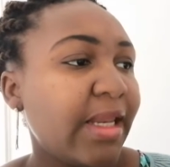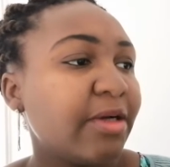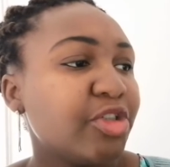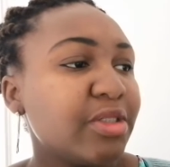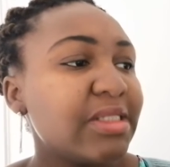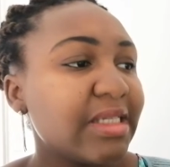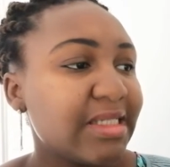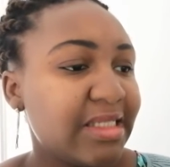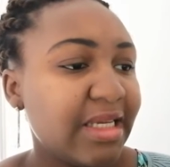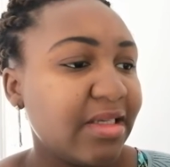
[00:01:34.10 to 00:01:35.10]
Now, John
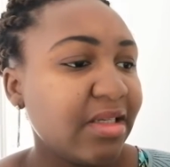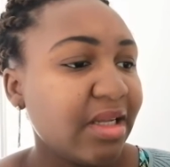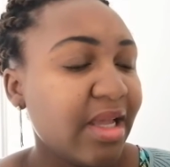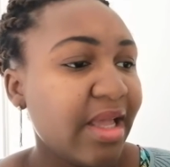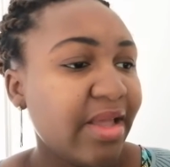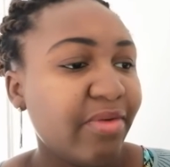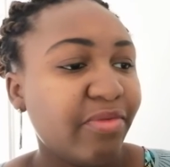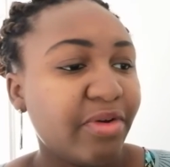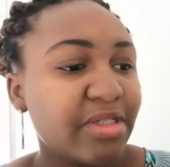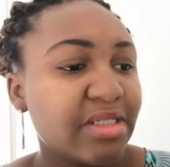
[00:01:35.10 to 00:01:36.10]
16,
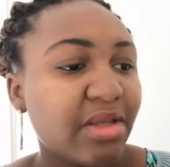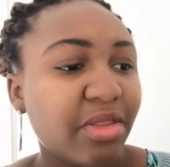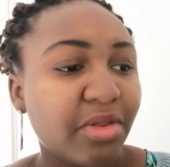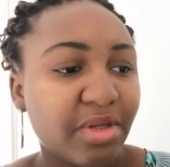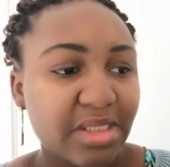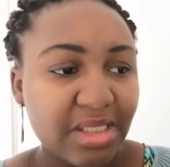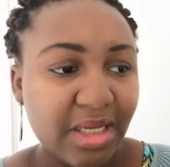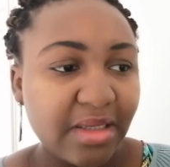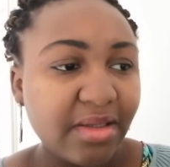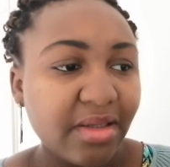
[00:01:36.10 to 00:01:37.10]
verse
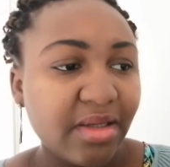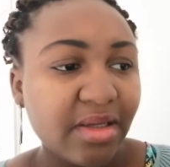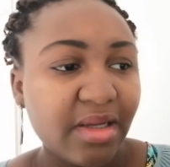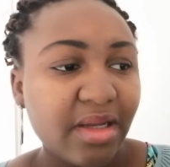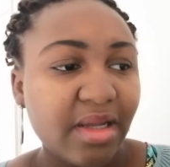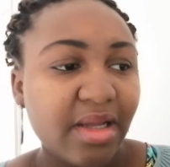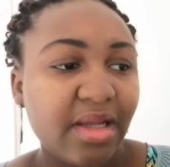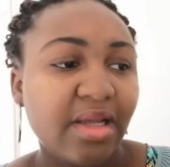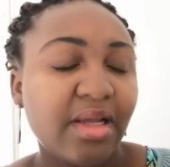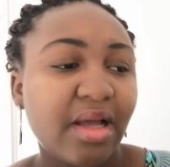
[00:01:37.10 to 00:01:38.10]
13
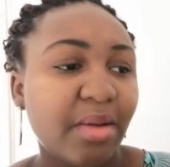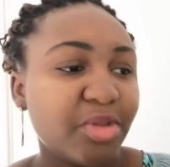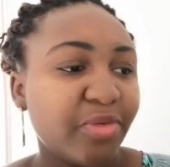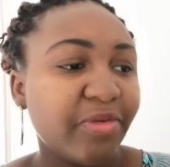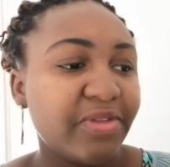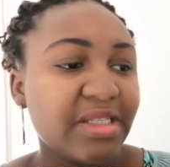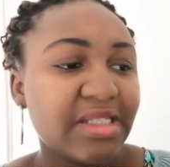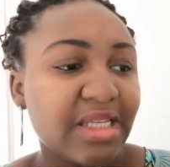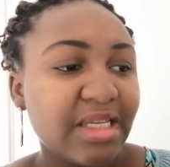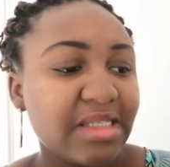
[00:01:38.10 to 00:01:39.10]
to
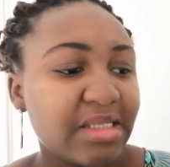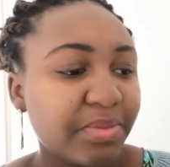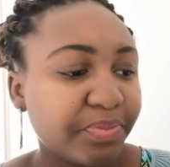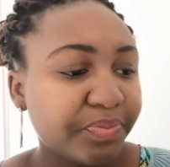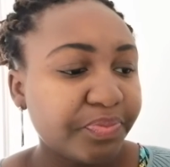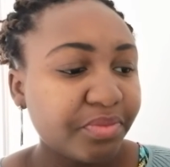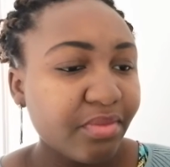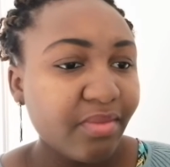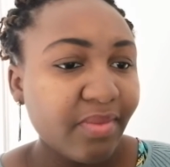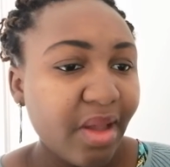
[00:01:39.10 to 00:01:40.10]
15 says,
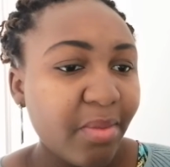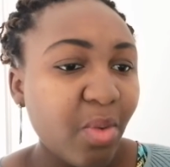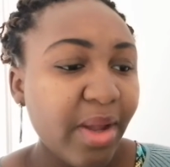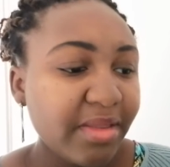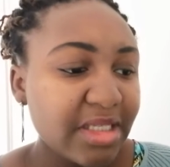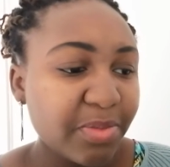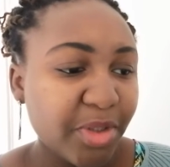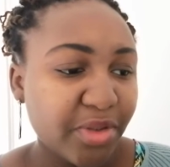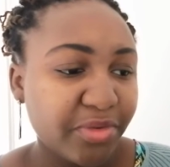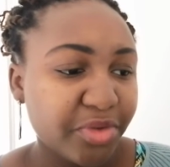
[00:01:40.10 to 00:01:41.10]
"But when the
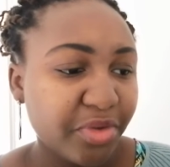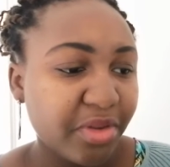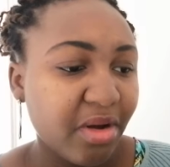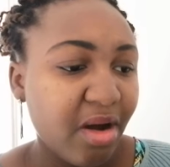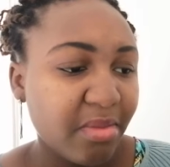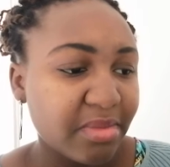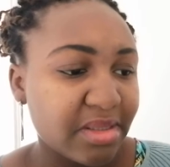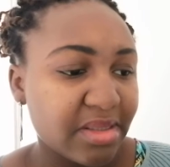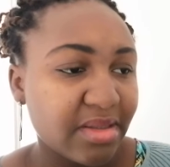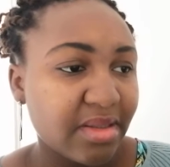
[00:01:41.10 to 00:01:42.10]
Spirit of Truth
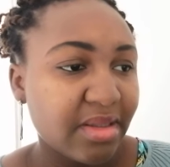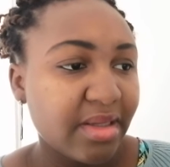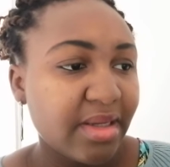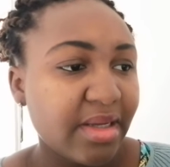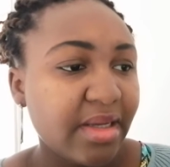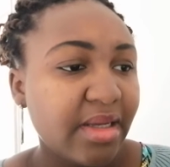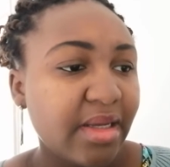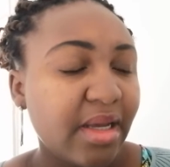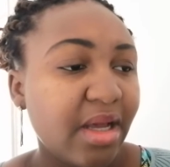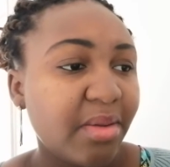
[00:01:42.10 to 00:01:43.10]
comes,"
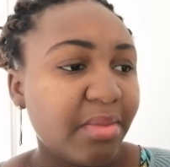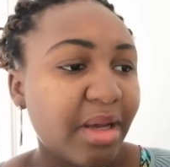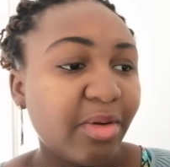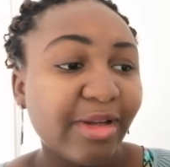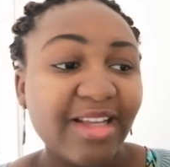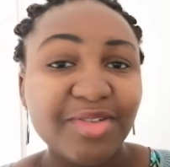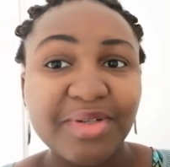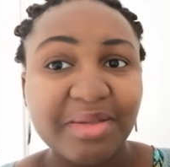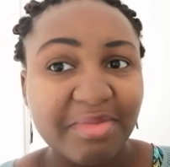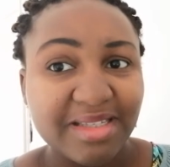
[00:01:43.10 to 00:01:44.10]
I would like to
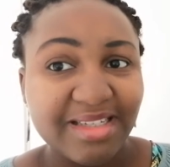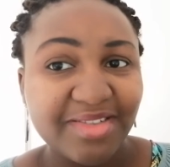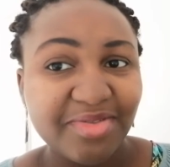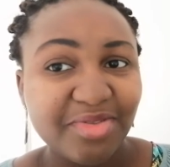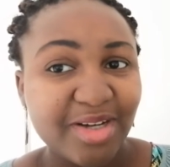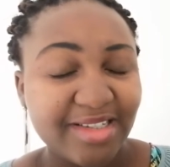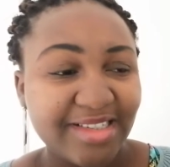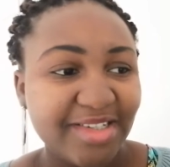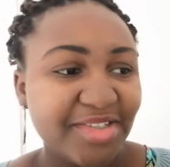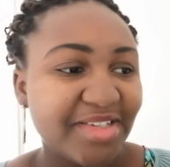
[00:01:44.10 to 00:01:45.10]
read the Message
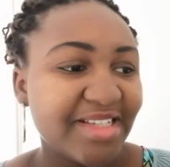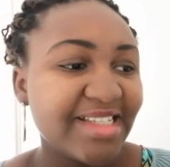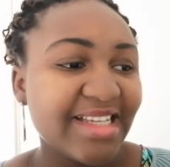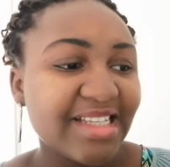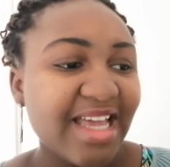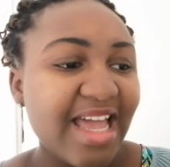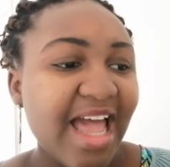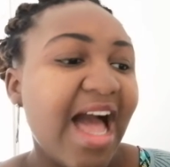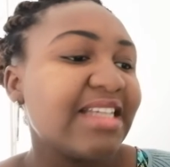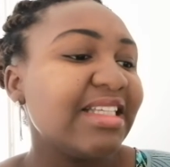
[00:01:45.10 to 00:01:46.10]
translation. It says,
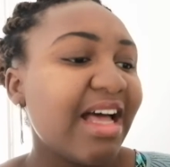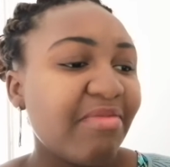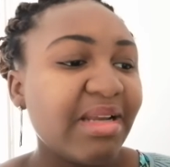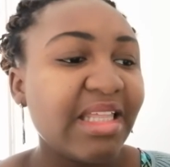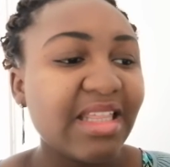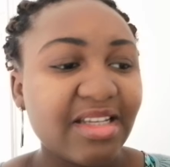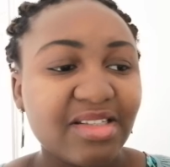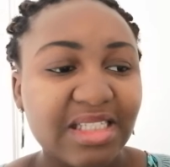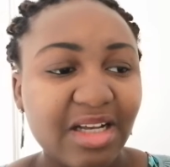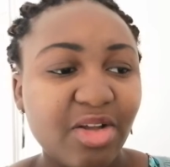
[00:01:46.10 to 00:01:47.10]
"I still have many
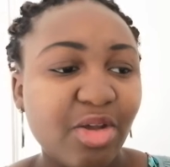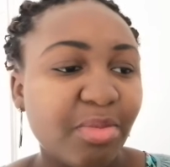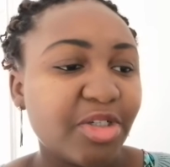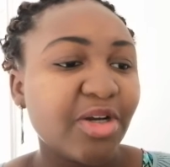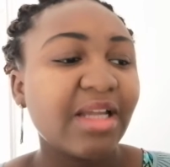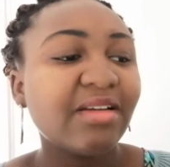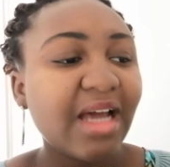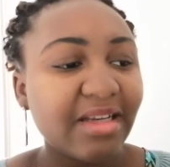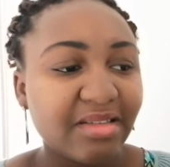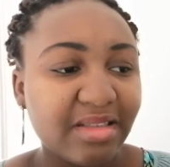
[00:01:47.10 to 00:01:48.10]
things to tell you, but you
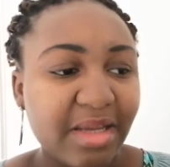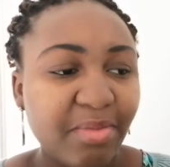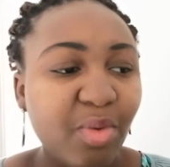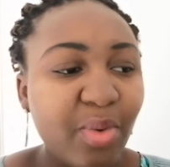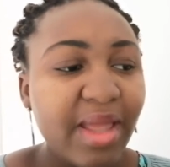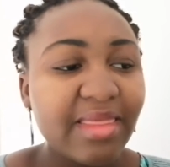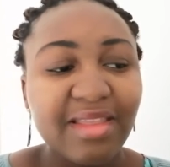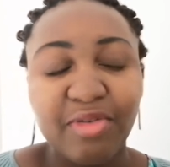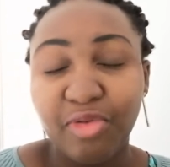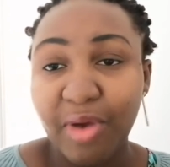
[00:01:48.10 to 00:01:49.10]
cannot handle them. But when
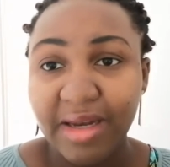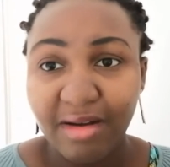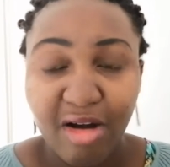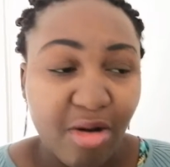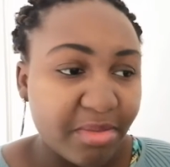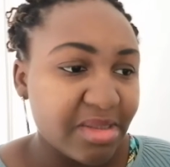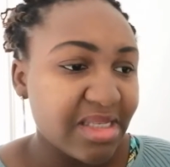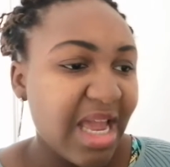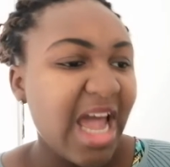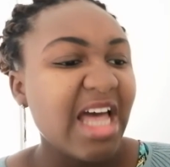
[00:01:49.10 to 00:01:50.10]
the Friend
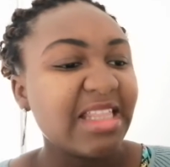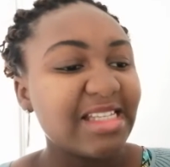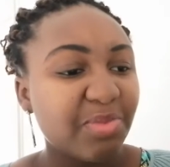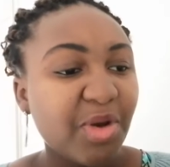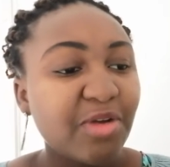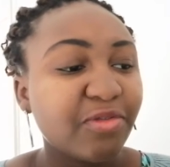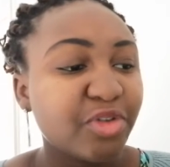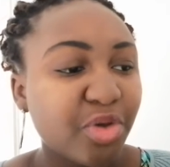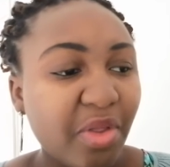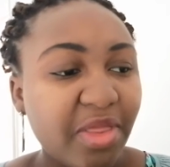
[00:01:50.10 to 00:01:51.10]
comes, the Spirit of
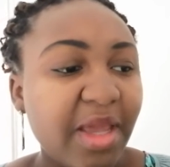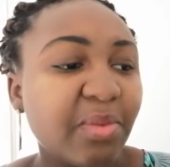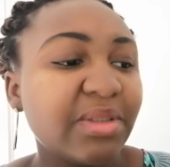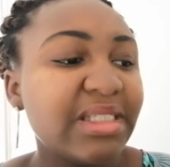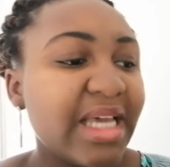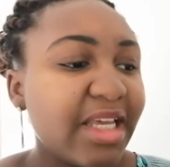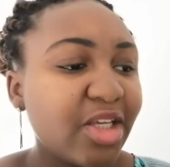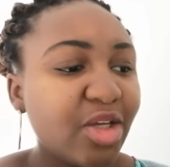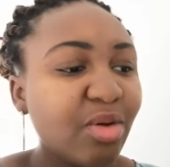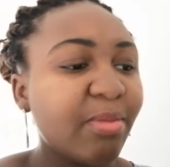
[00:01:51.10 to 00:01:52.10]
Truth, he will
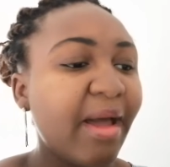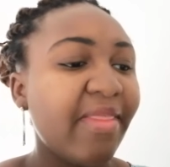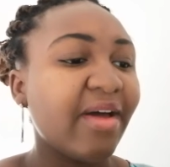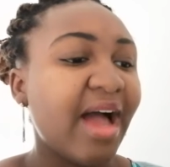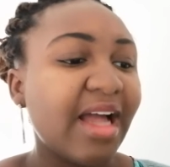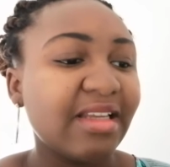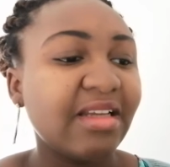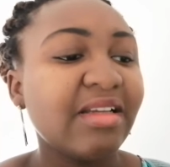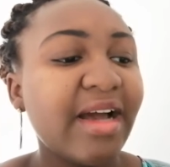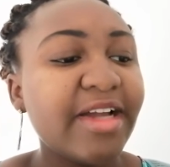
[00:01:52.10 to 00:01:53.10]
take you by the hand
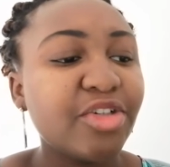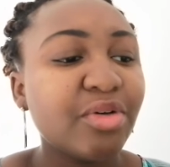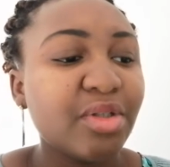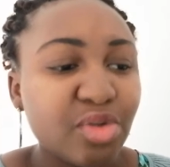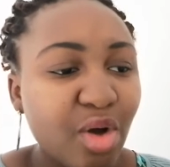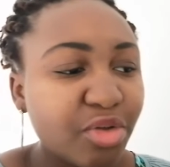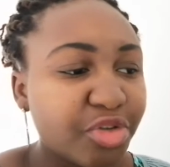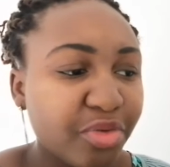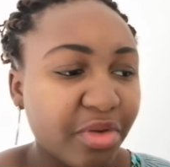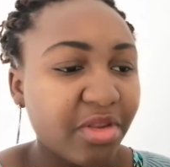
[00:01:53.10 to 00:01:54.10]
and guide you into
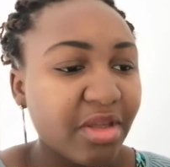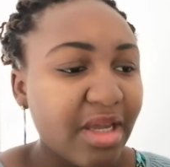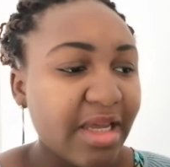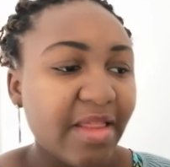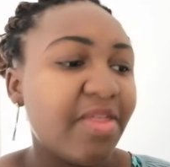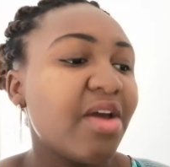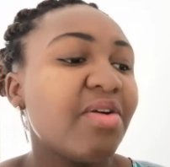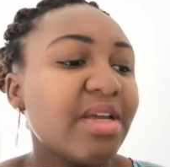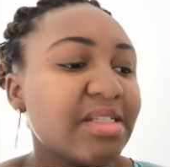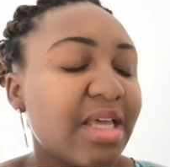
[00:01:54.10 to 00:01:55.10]
all truth.
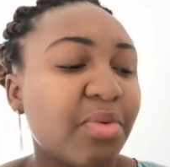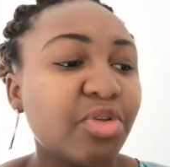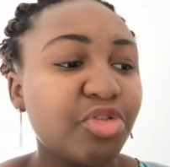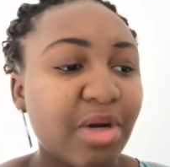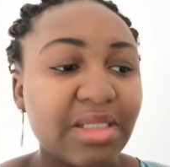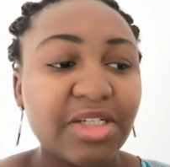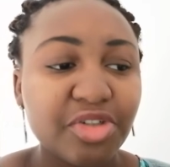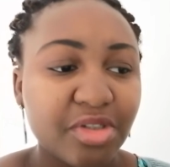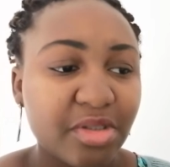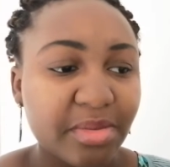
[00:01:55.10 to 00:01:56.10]
There is, he won't draw
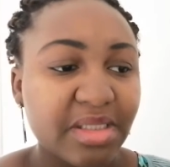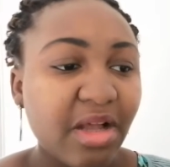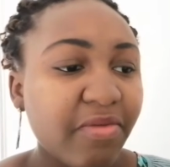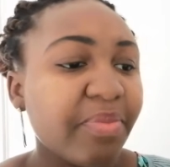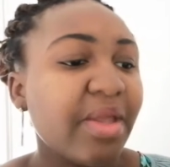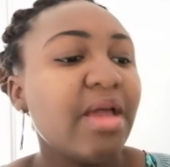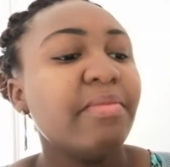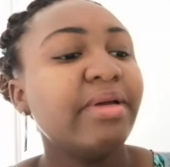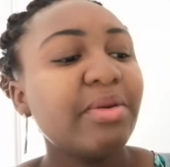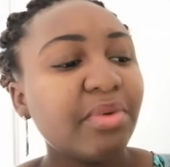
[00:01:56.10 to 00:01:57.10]
attention to himself,
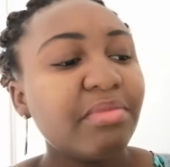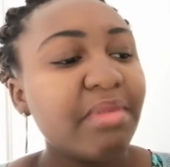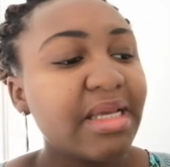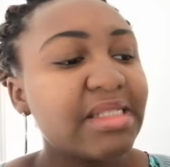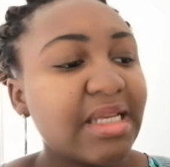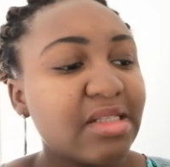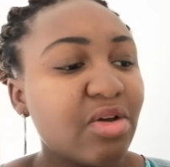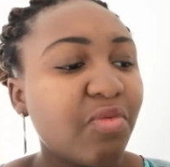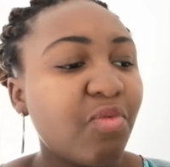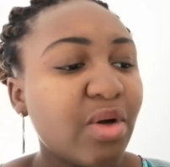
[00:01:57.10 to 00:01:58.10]
but he will make
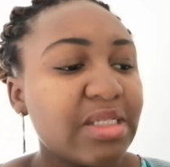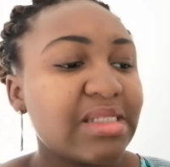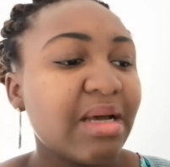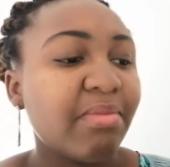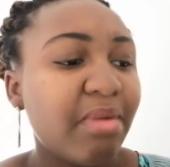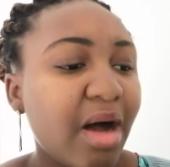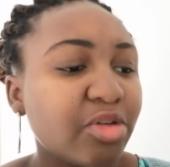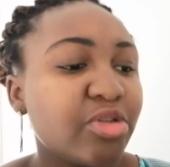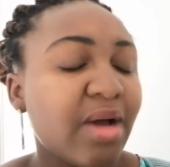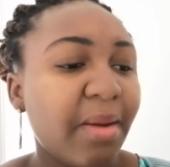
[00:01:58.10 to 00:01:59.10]
sense of what is
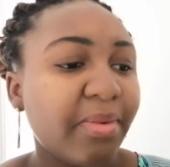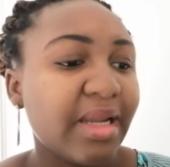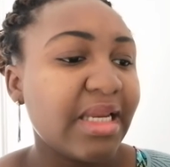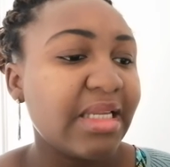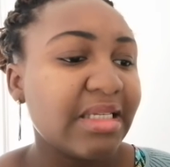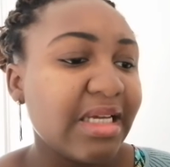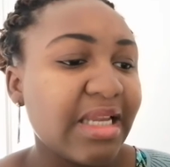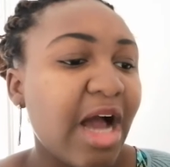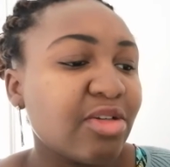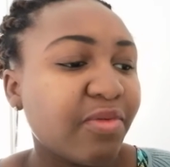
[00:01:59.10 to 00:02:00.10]
about to happen. And
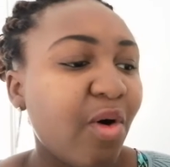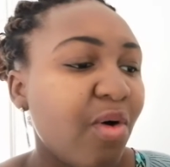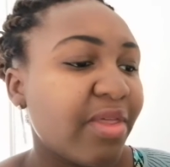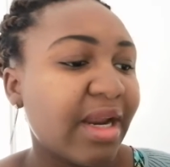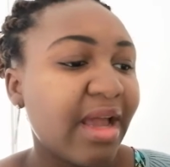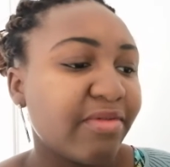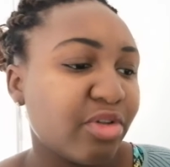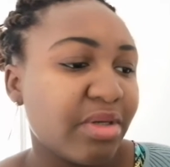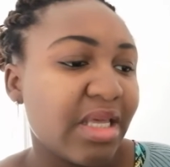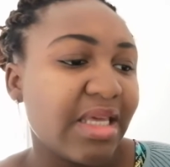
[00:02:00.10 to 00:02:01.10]
indeed, out of all that I
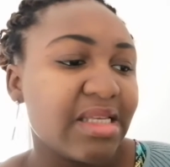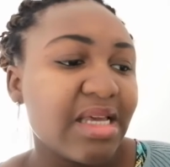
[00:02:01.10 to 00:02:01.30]
have done